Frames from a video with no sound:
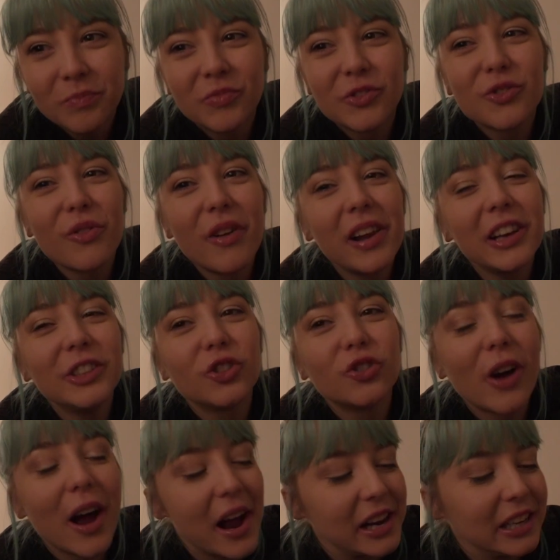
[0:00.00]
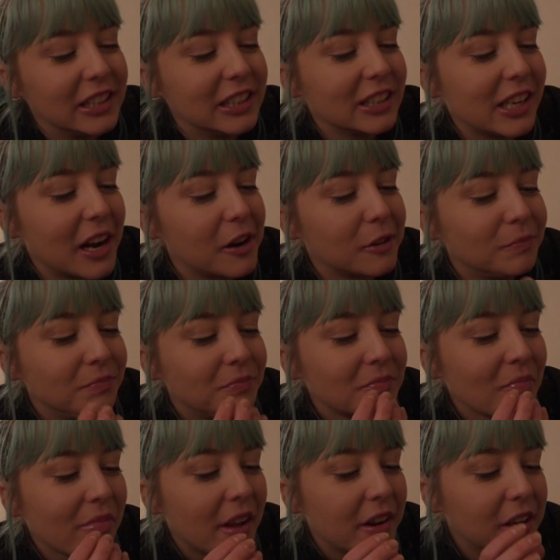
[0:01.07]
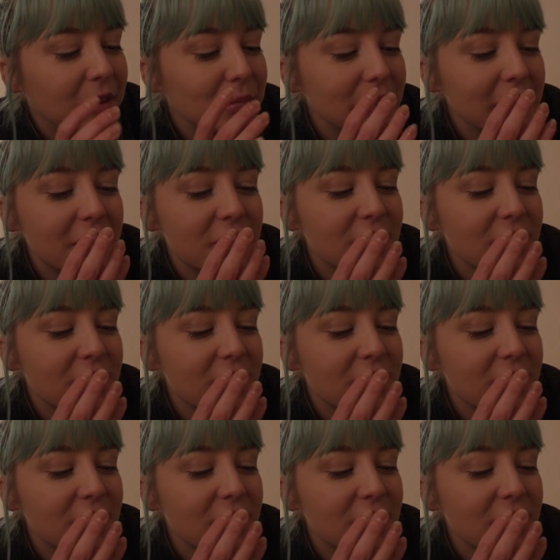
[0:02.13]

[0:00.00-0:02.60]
It's really dry, and it like completely